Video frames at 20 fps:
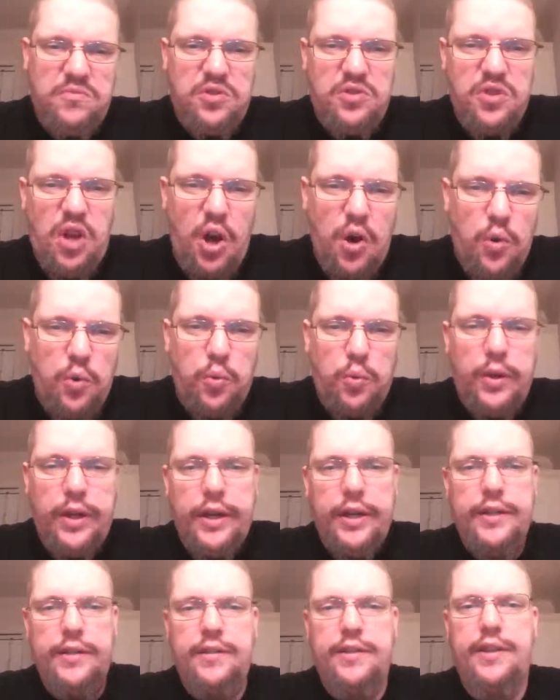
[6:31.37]
tone
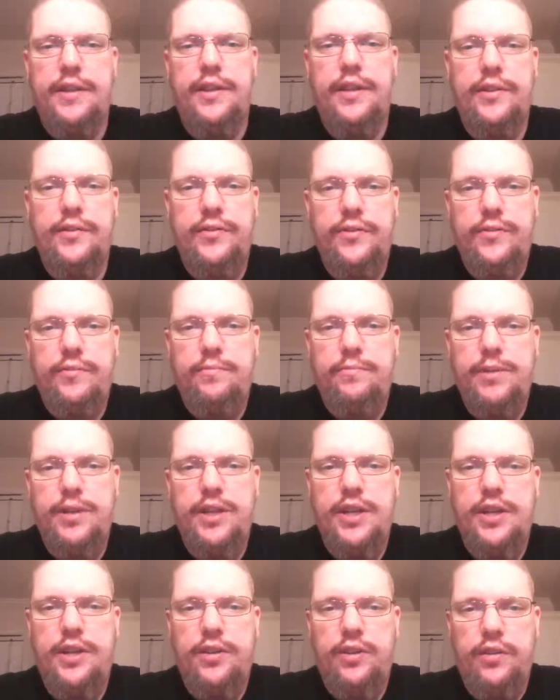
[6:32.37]
to this
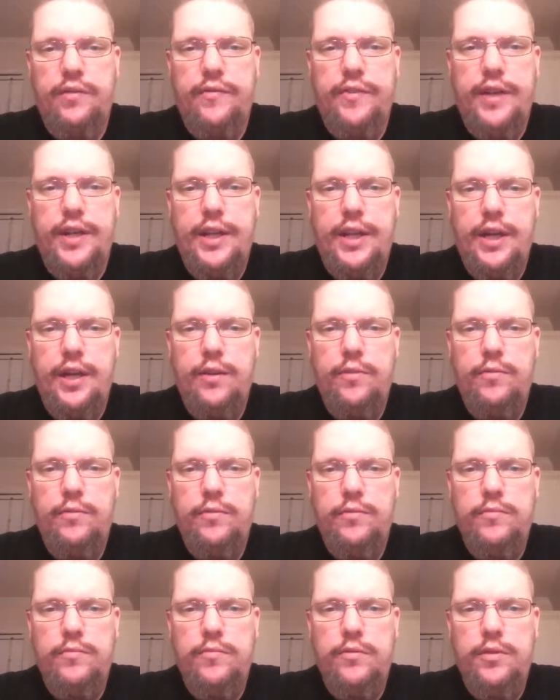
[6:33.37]
particular video,
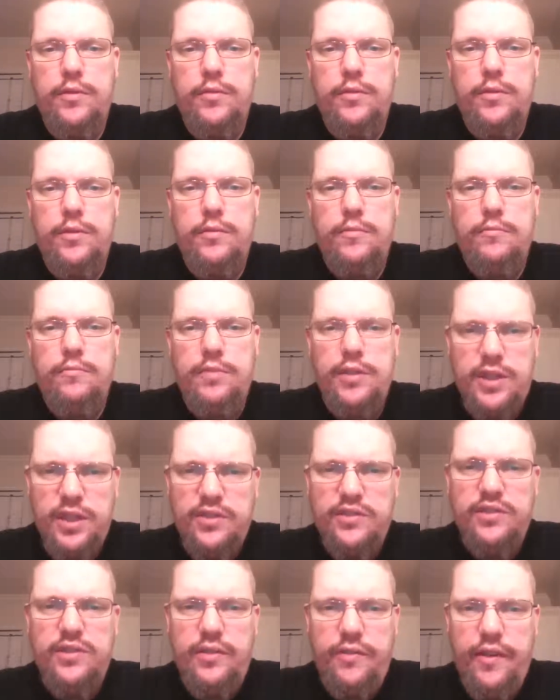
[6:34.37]
but
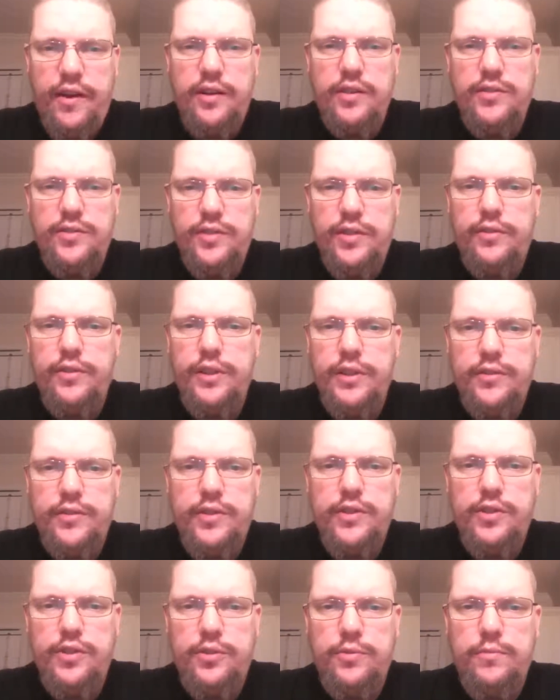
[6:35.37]
this is a very serious
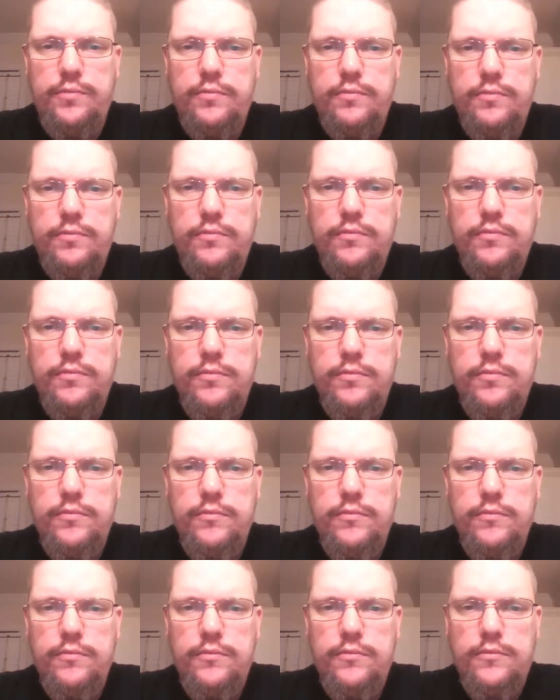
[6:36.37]
issue.
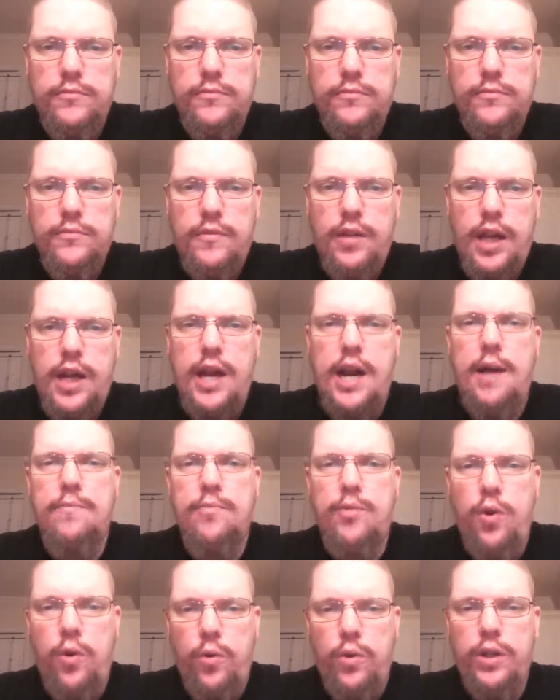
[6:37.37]
And
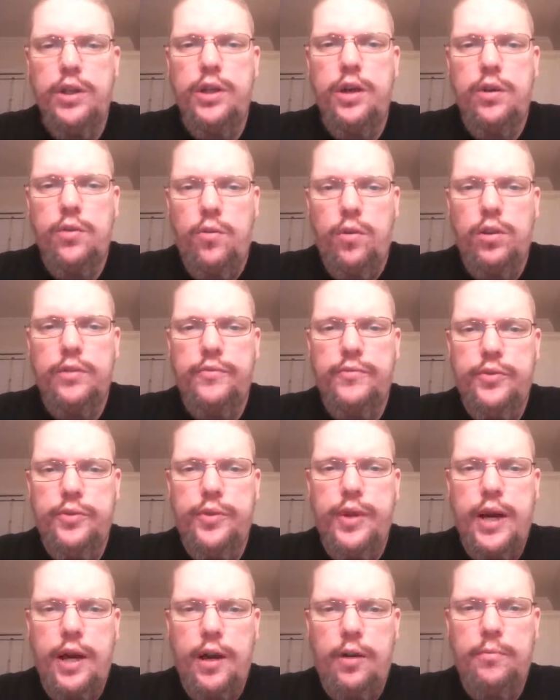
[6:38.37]
I'm calling on all of
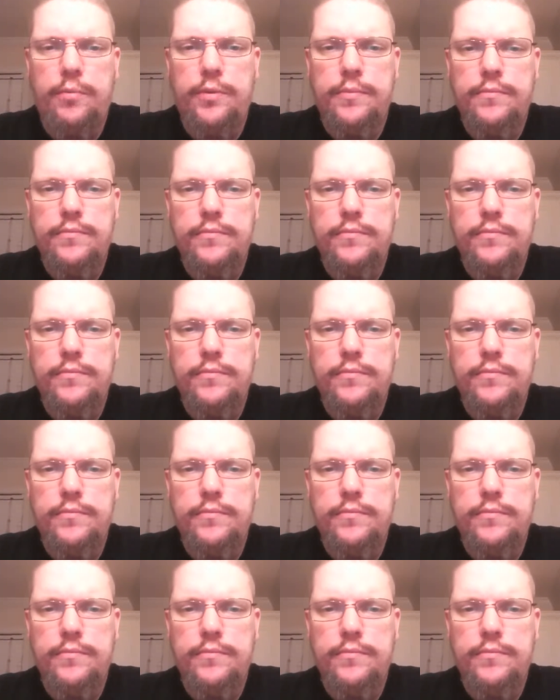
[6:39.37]
you to help.